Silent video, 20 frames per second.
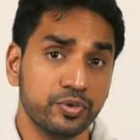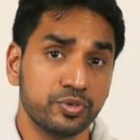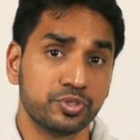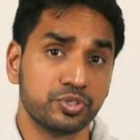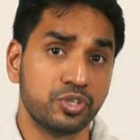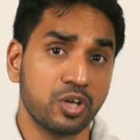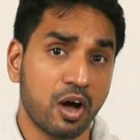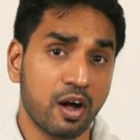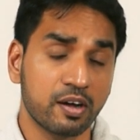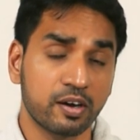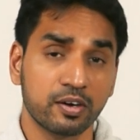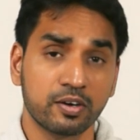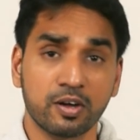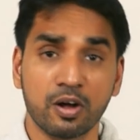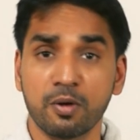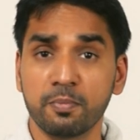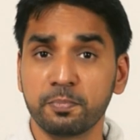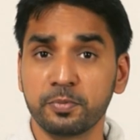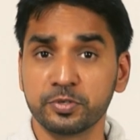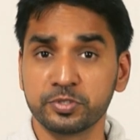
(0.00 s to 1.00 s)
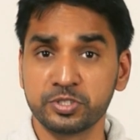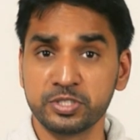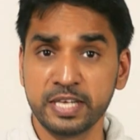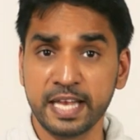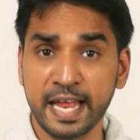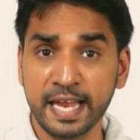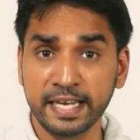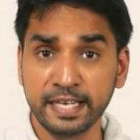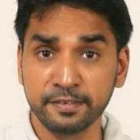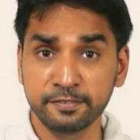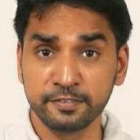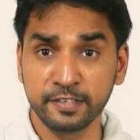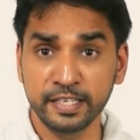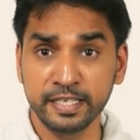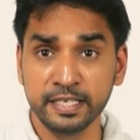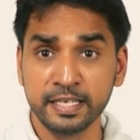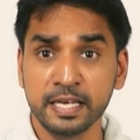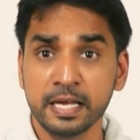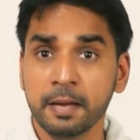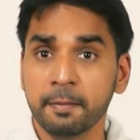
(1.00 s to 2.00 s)
Docker Compose
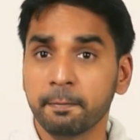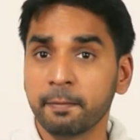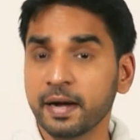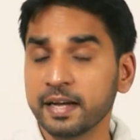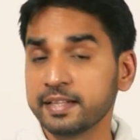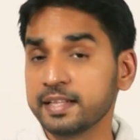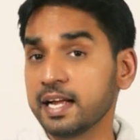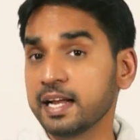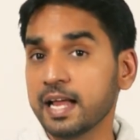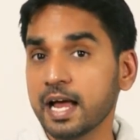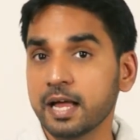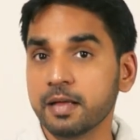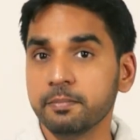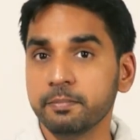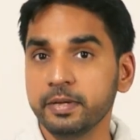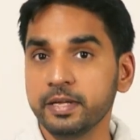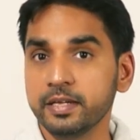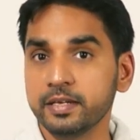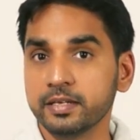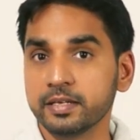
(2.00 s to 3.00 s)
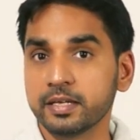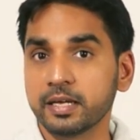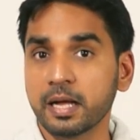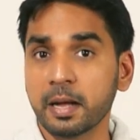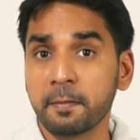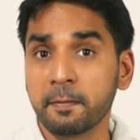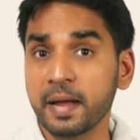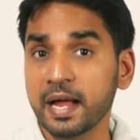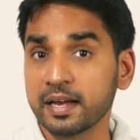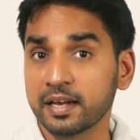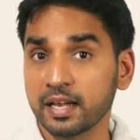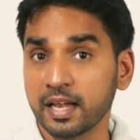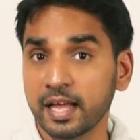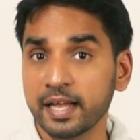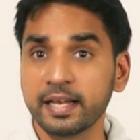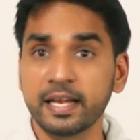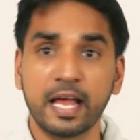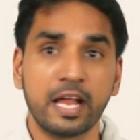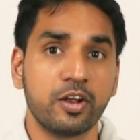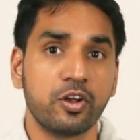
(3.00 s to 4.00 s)
natively, by that I mean command
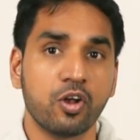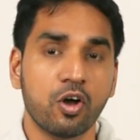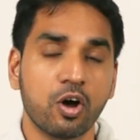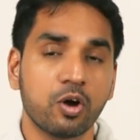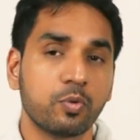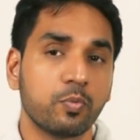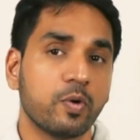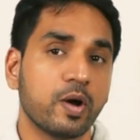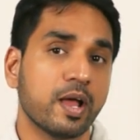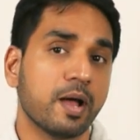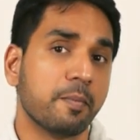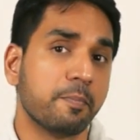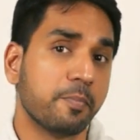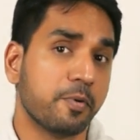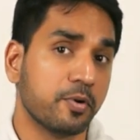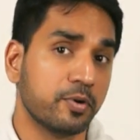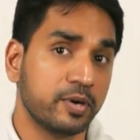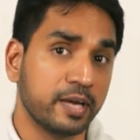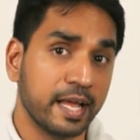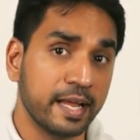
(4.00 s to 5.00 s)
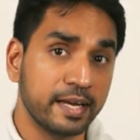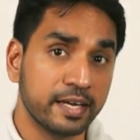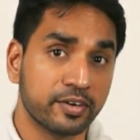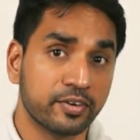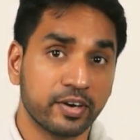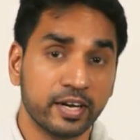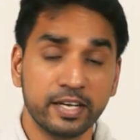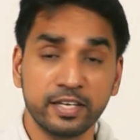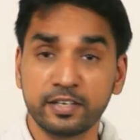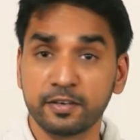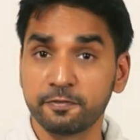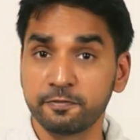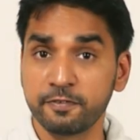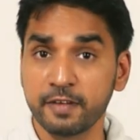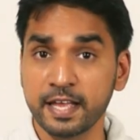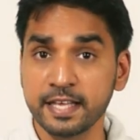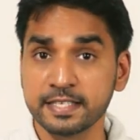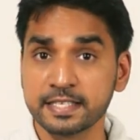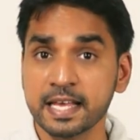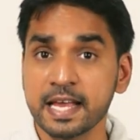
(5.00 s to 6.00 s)
line and not via Portainer
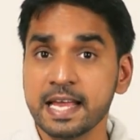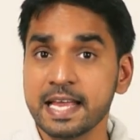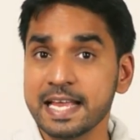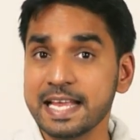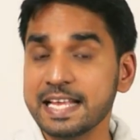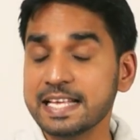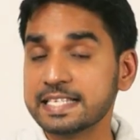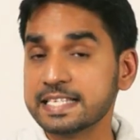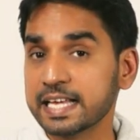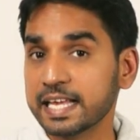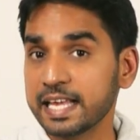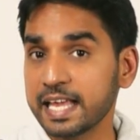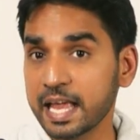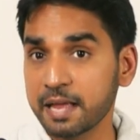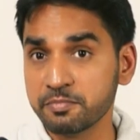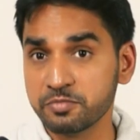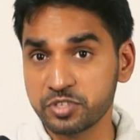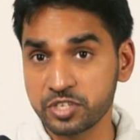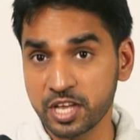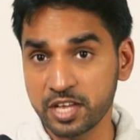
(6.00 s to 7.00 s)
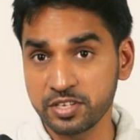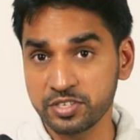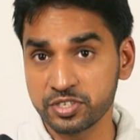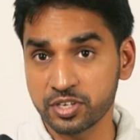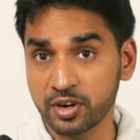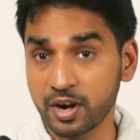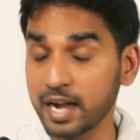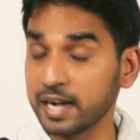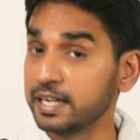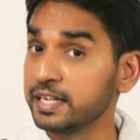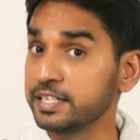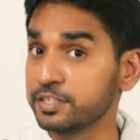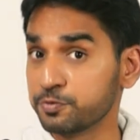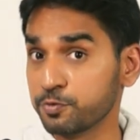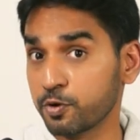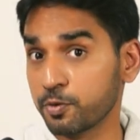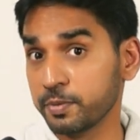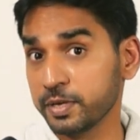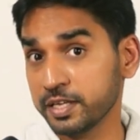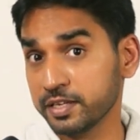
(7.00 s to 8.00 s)
interface, is a game changer, at least
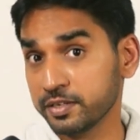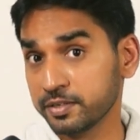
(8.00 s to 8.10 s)
for me.